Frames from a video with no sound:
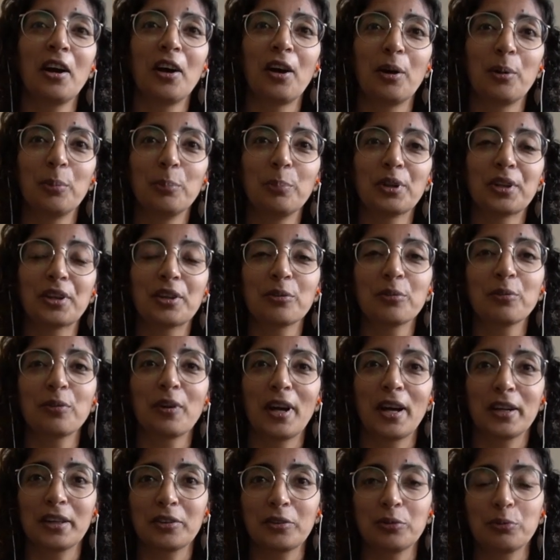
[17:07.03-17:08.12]
But in
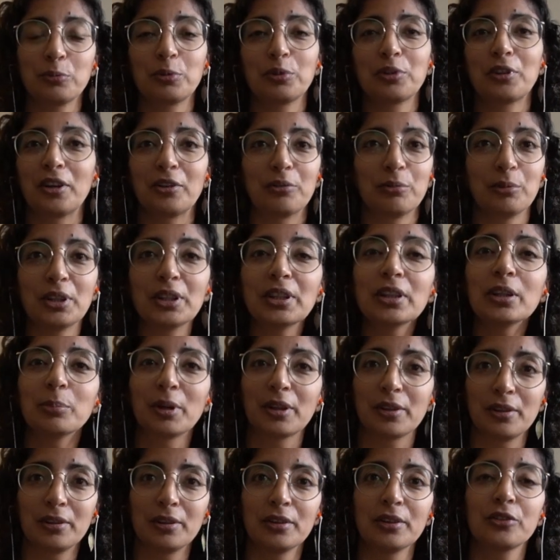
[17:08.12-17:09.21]
fact, we're not really
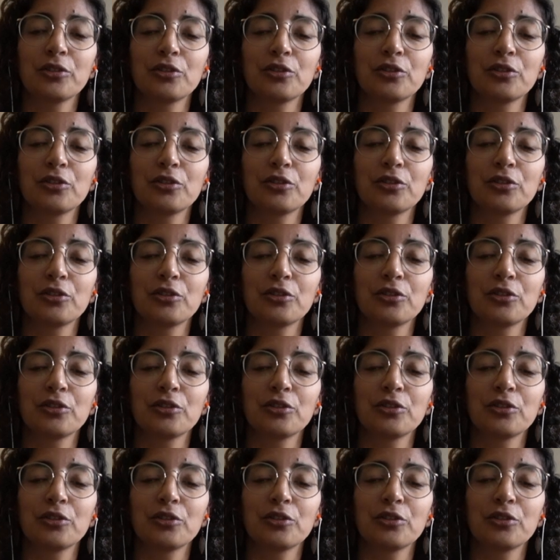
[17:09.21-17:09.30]
better.